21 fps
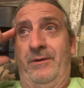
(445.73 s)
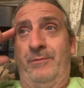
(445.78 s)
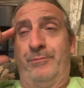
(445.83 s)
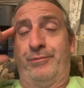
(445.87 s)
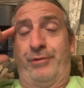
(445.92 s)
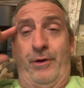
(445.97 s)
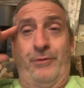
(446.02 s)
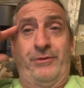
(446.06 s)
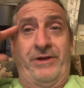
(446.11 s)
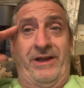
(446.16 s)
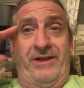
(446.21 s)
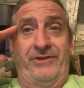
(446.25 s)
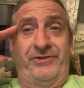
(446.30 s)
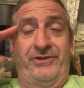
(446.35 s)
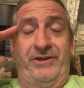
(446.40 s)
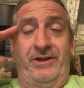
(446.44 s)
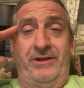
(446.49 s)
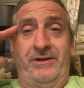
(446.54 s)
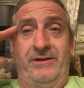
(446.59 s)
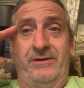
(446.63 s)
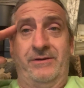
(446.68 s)

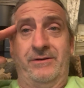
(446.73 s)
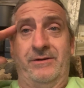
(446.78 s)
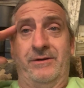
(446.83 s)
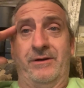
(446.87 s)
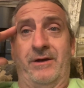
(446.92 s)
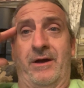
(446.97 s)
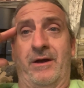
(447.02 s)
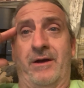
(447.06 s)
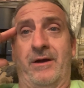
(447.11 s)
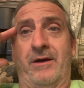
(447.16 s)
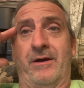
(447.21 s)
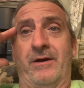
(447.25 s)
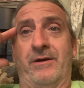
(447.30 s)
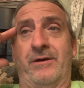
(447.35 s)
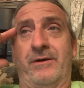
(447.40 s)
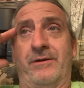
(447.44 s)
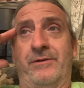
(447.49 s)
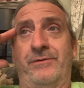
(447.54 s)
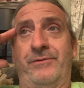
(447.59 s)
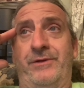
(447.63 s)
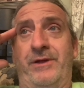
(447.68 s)
protesting
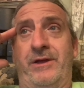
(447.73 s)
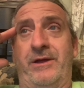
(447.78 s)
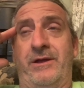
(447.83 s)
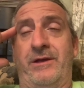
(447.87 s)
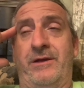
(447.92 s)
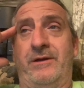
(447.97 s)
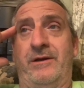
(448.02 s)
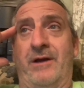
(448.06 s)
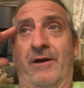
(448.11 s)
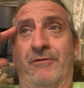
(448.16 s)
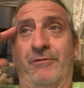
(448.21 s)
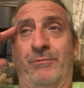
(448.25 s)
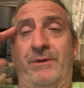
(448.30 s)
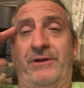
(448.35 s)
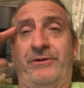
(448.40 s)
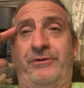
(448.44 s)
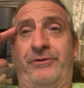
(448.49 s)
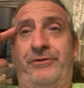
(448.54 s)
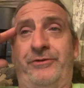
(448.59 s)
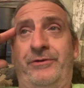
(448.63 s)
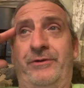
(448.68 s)
uh, the
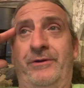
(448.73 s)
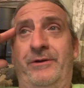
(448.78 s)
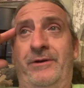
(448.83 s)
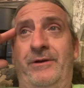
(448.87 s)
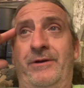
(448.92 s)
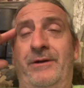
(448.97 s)
government's